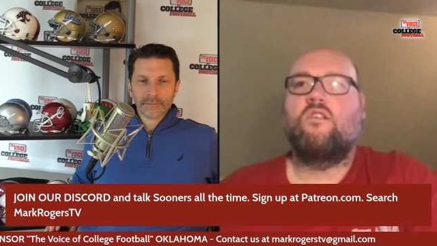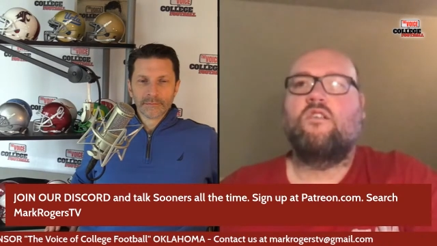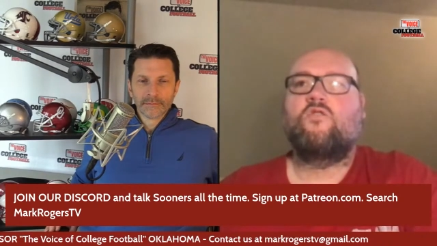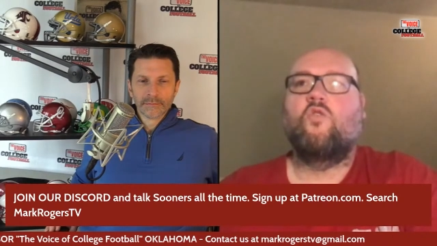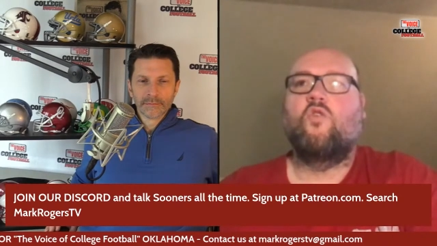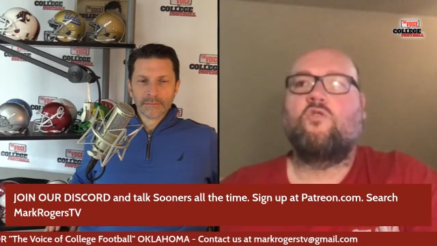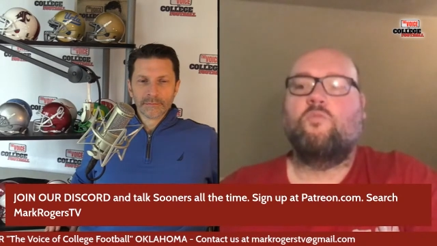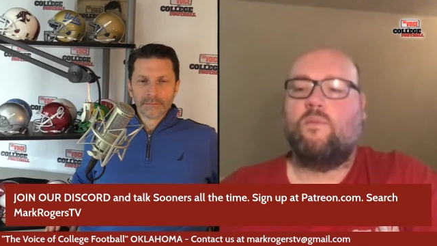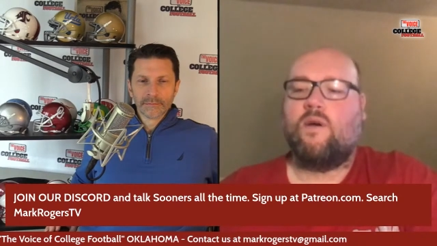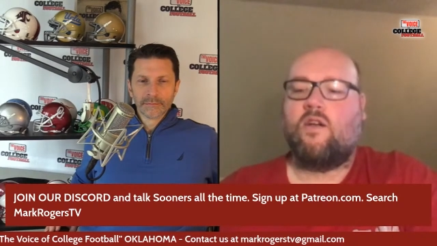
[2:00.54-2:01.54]
Speaker 1: is going to
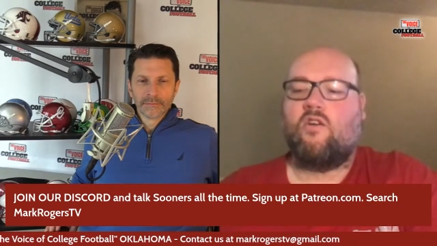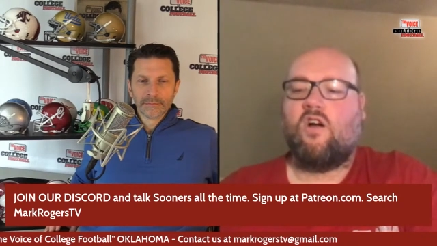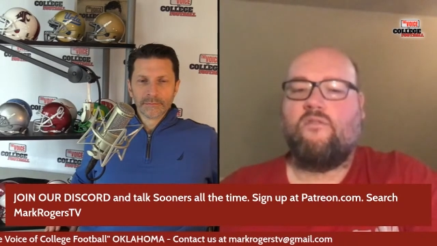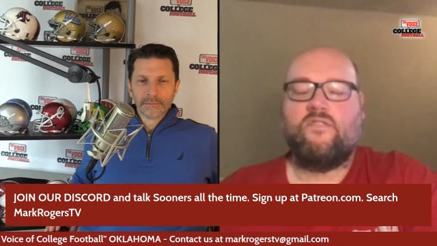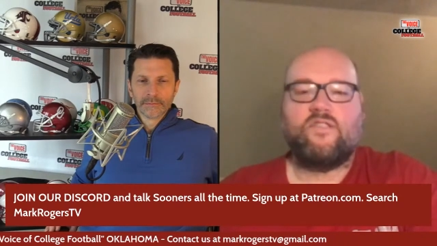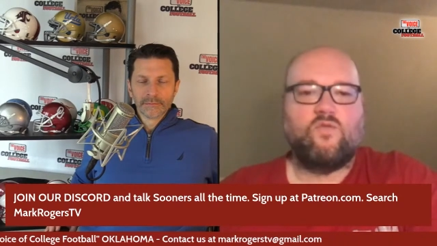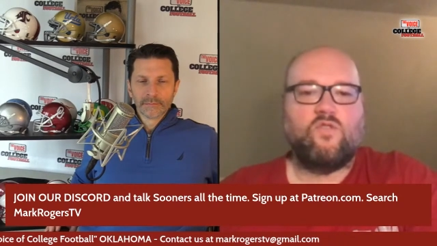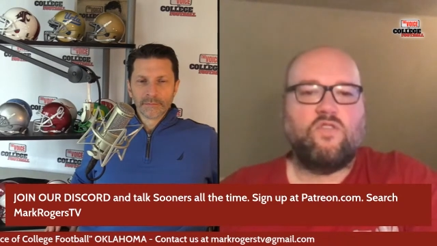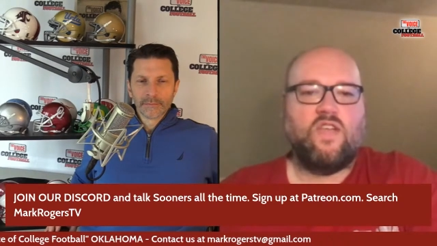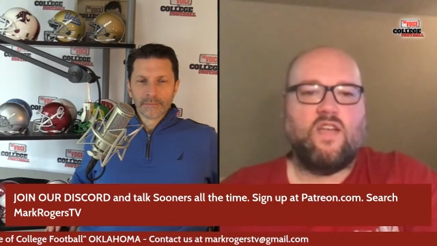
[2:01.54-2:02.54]
be better. Obviously,
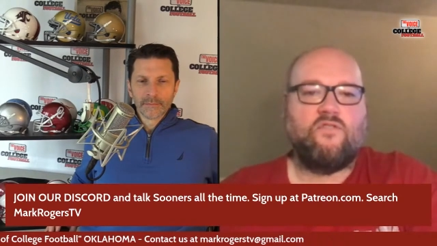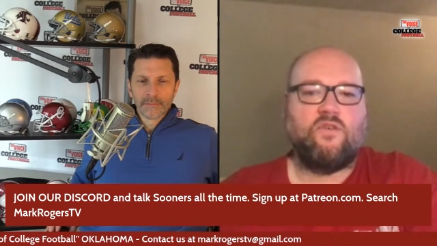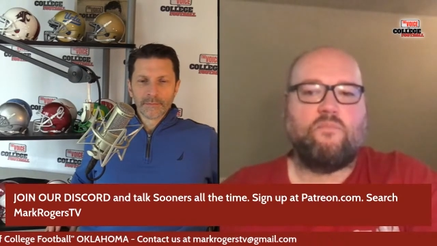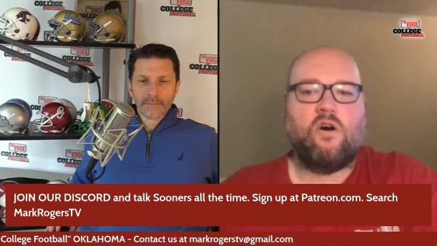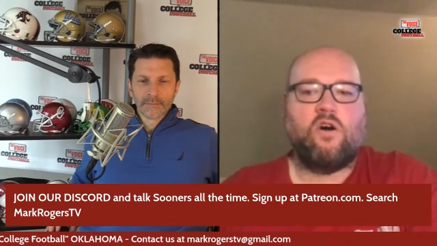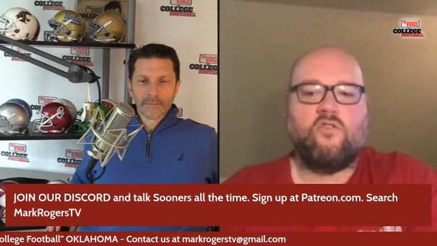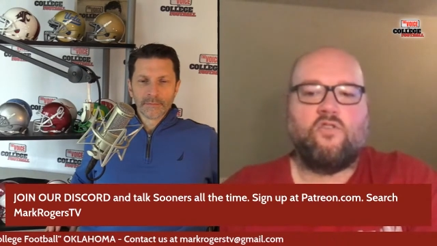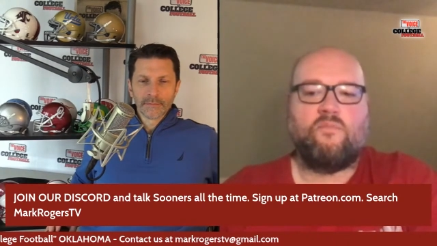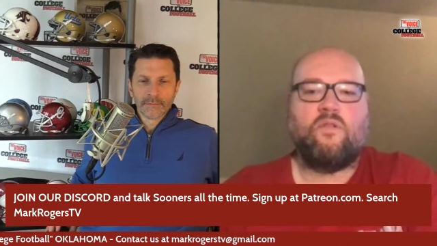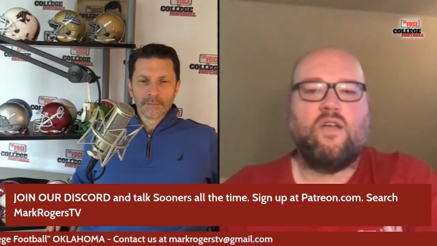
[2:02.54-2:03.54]
when you think of the punter
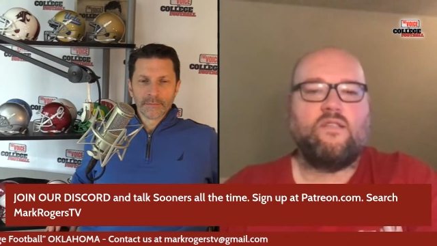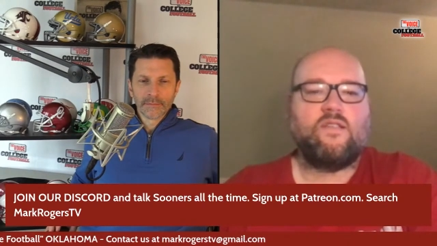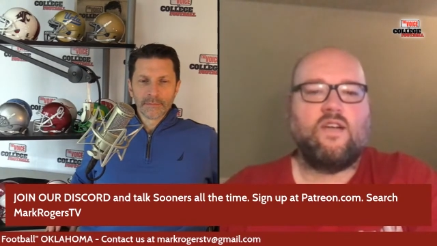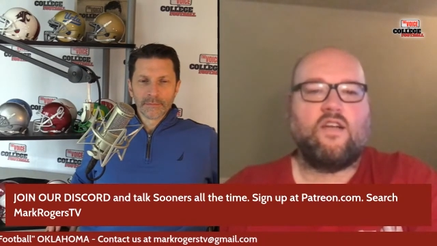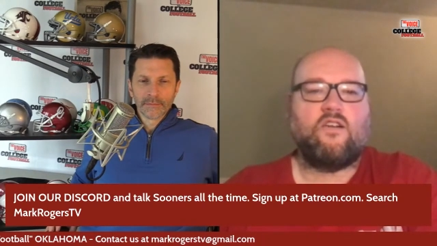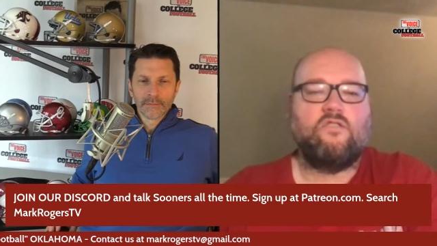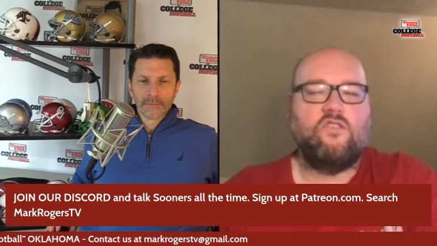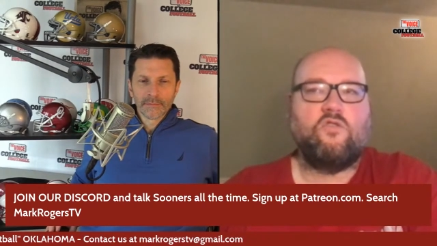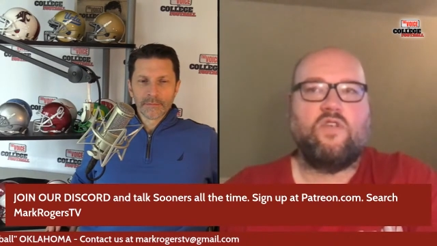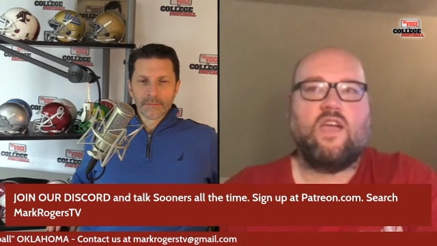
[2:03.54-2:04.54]
and the place kicker,
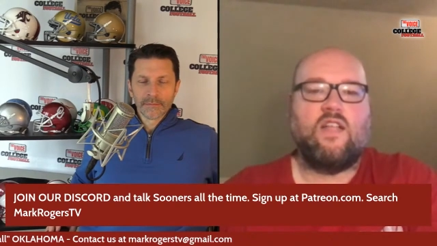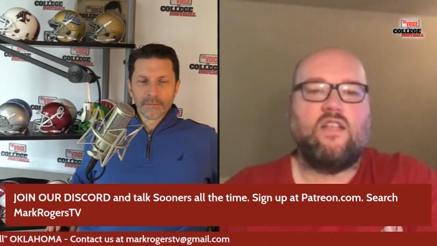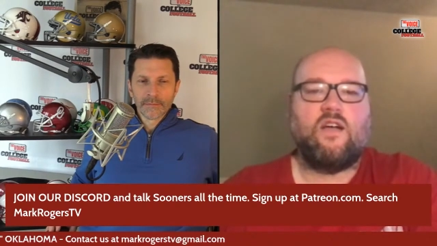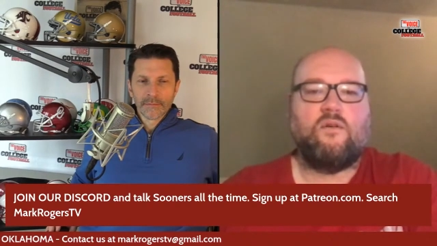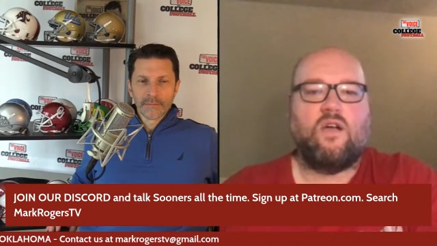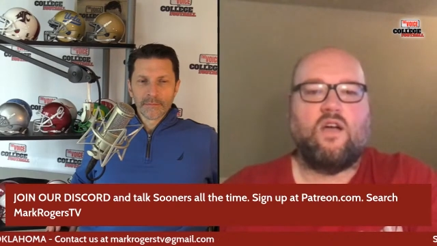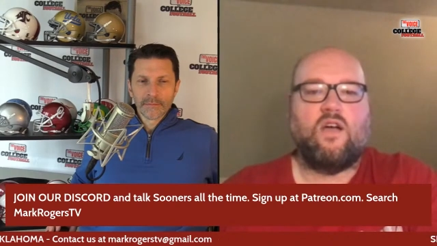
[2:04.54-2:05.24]
you know they kind of